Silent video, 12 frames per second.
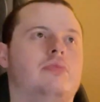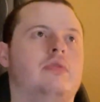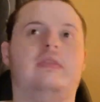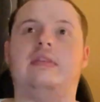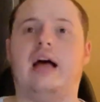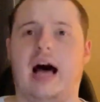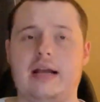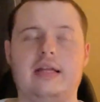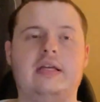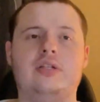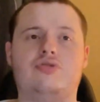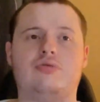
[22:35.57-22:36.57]

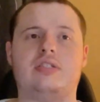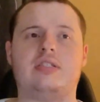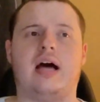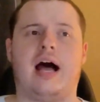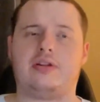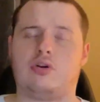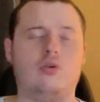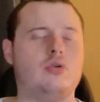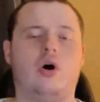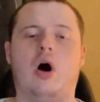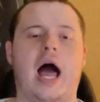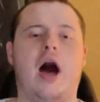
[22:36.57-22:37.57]
I don't
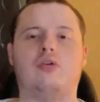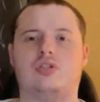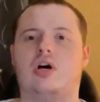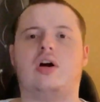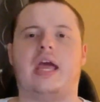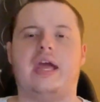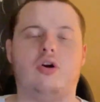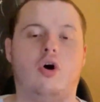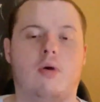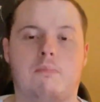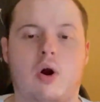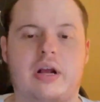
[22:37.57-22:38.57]
know how Song Kang-ho
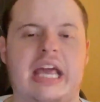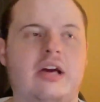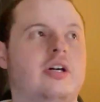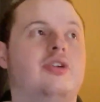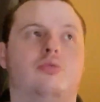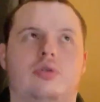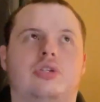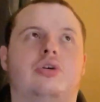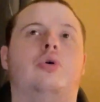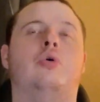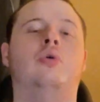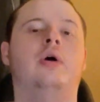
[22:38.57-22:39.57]
or Park Hae-il will
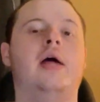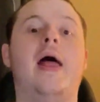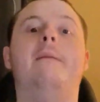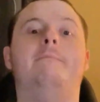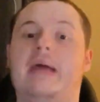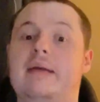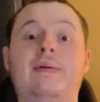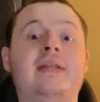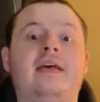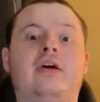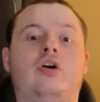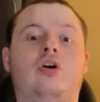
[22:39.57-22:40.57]
do. Maybe
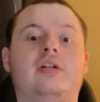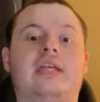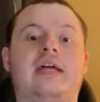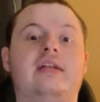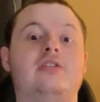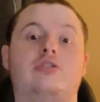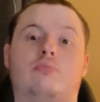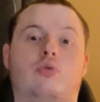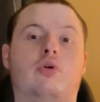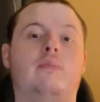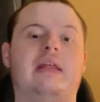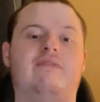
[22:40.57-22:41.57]
they could get in some
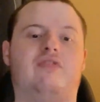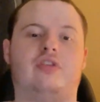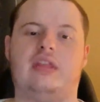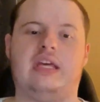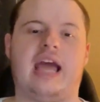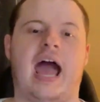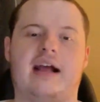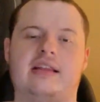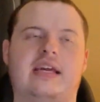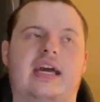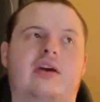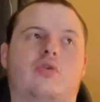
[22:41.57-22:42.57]
room in for the
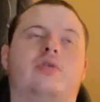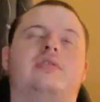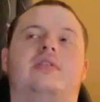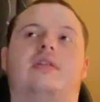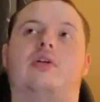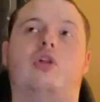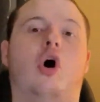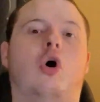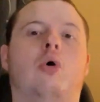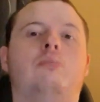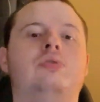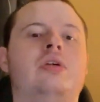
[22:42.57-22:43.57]
acting categories of the
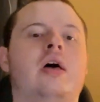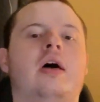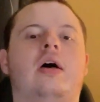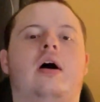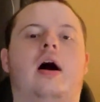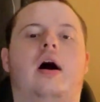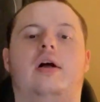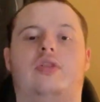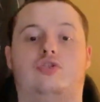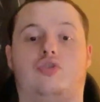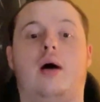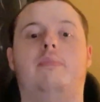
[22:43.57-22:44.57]
Globes on
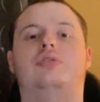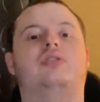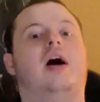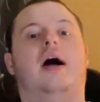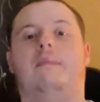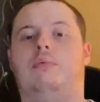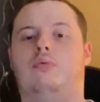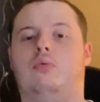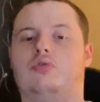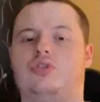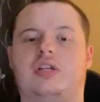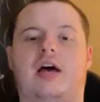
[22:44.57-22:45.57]
the drama side, but
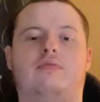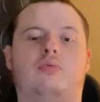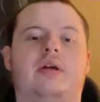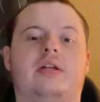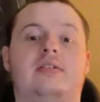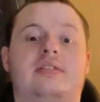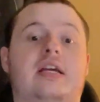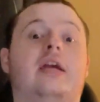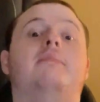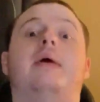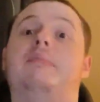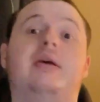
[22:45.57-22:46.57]
we'll just have to wait and
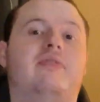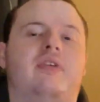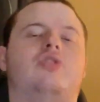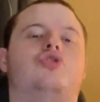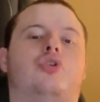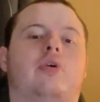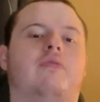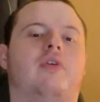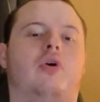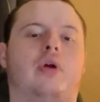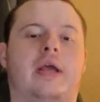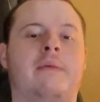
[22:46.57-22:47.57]
see. Maybe even a jury
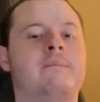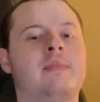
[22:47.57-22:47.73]
voting.